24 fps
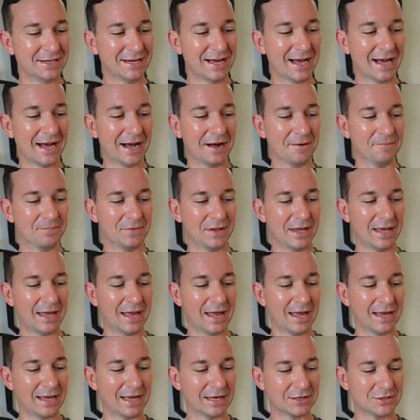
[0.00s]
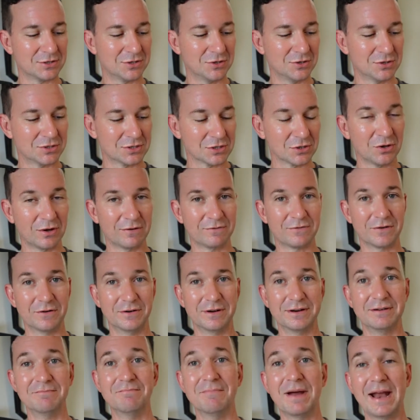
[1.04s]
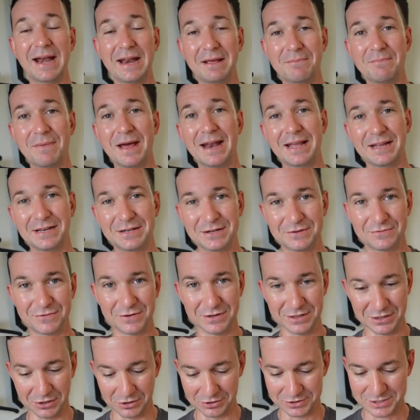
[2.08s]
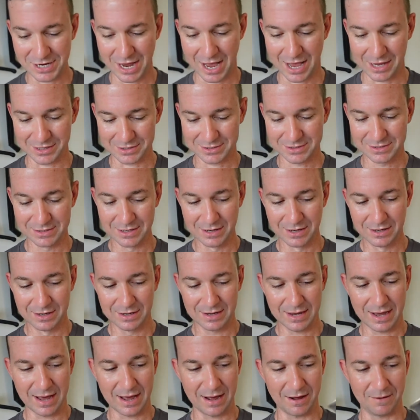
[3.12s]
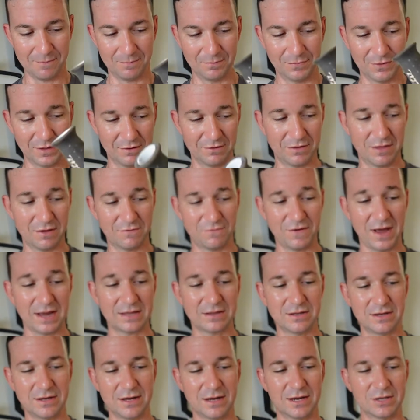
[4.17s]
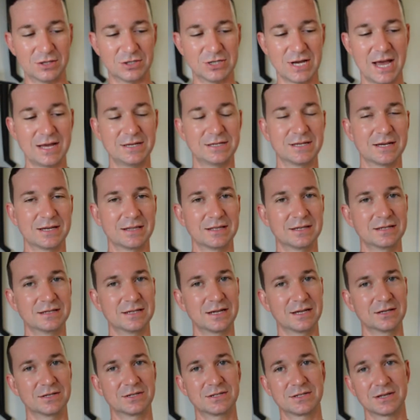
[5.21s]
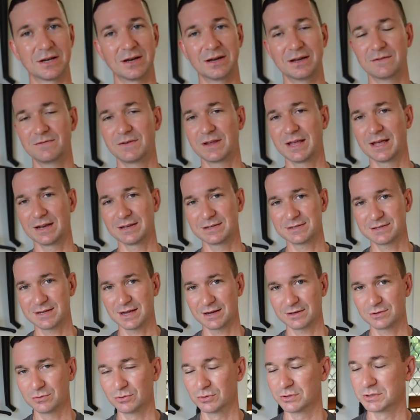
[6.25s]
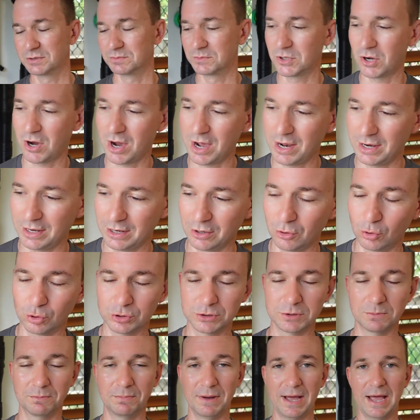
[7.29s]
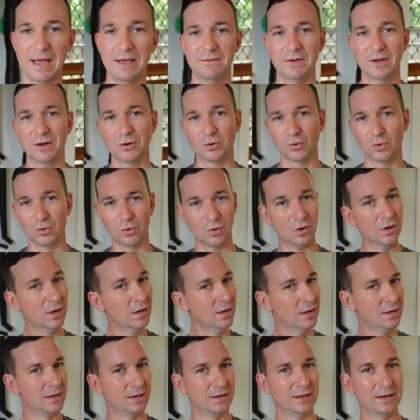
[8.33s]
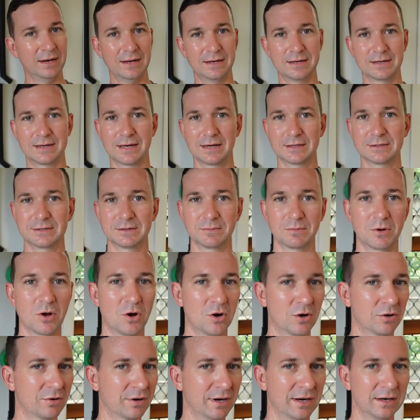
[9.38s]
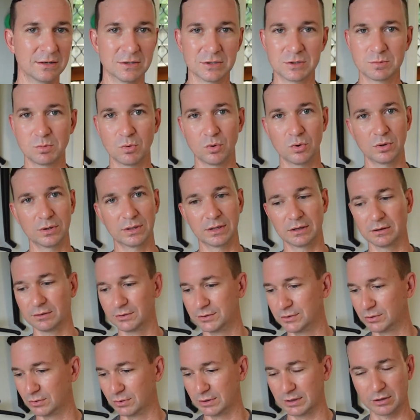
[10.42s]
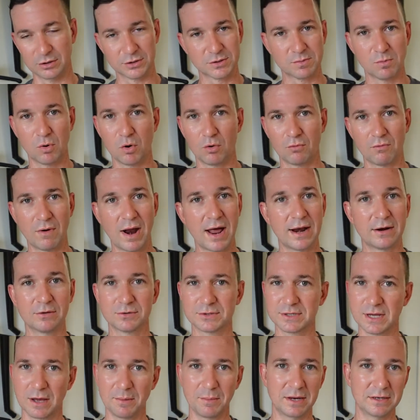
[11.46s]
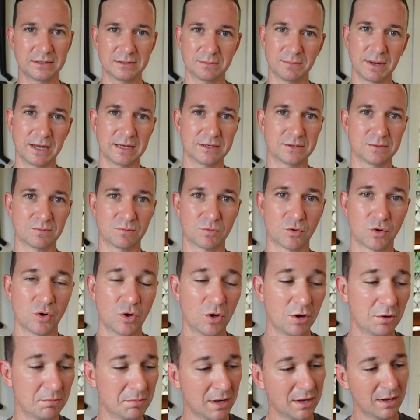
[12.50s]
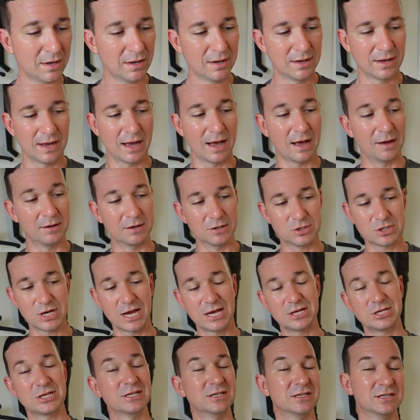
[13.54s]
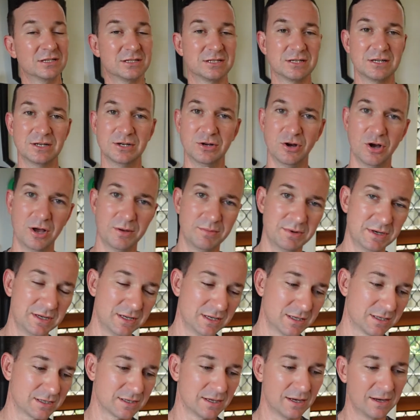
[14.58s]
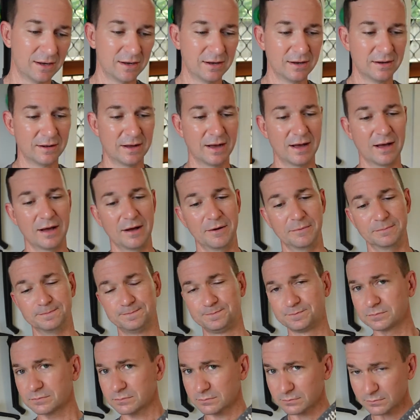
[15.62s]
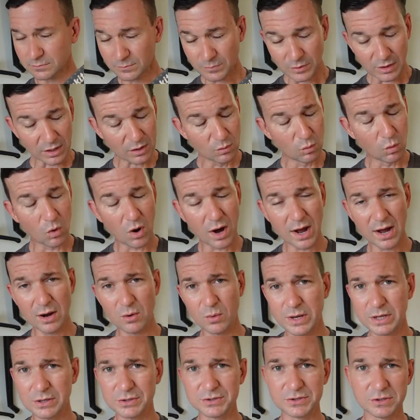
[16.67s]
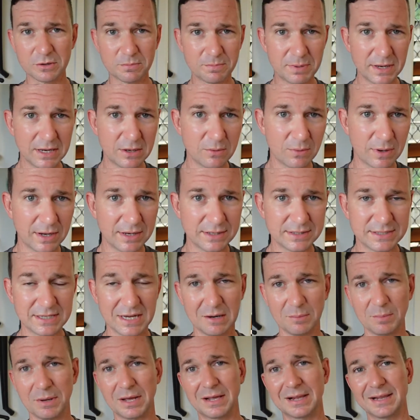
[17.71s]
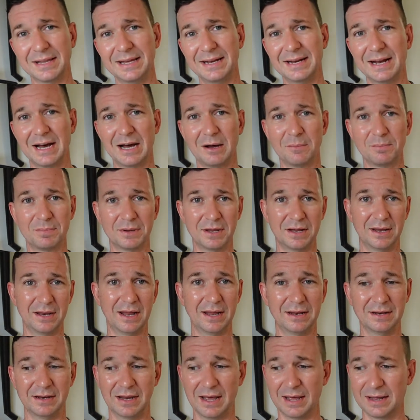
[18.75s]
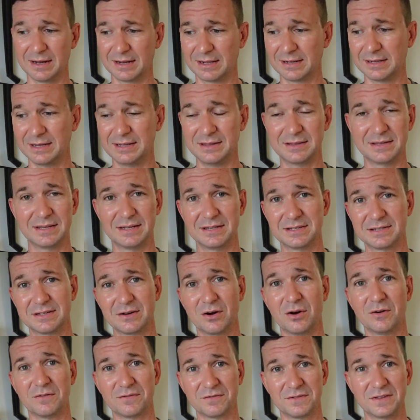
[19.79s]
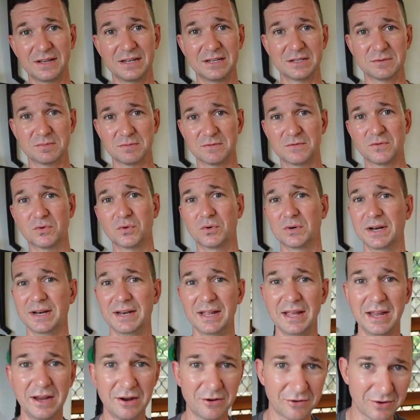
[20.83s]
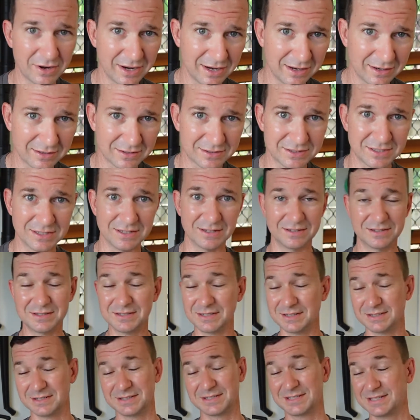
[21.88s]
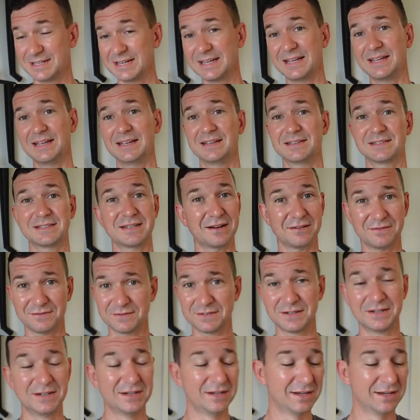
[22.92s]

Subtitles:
It gets used a lot for many different little tasks. The fact that you can change out the disc, say if you get stuck doing some tiling or some paving, or you need to cut some concrete in do a little small run or something to make some room. You change your disc to your diamond disc. And wire wheels are a big one to help you clean up and clean things off things before adhering to sticking stuff.